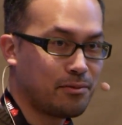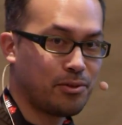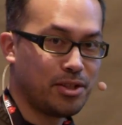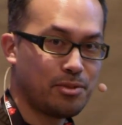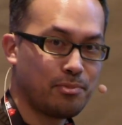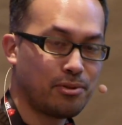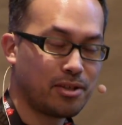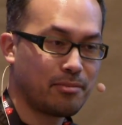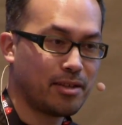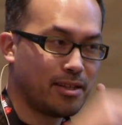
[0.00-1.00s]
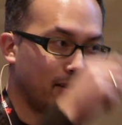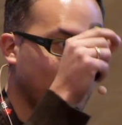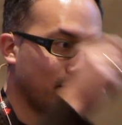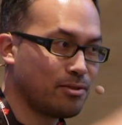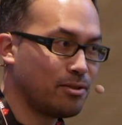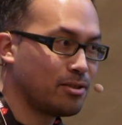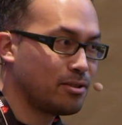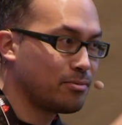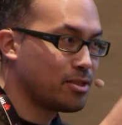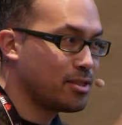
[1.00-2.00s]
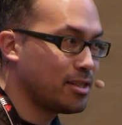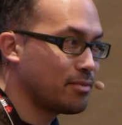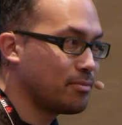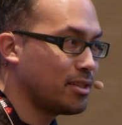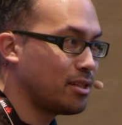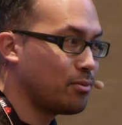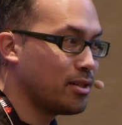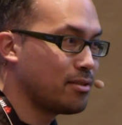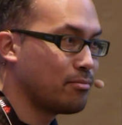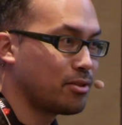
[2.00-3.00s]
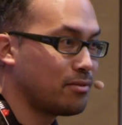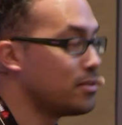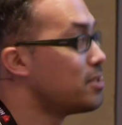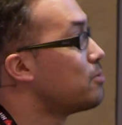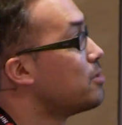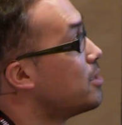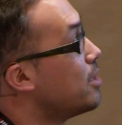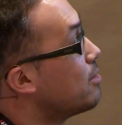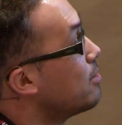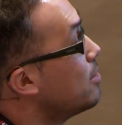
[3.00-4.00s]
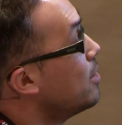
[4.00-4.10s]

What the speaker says: And for each point, I'm getting a score, which tells me how well the model fits to the data.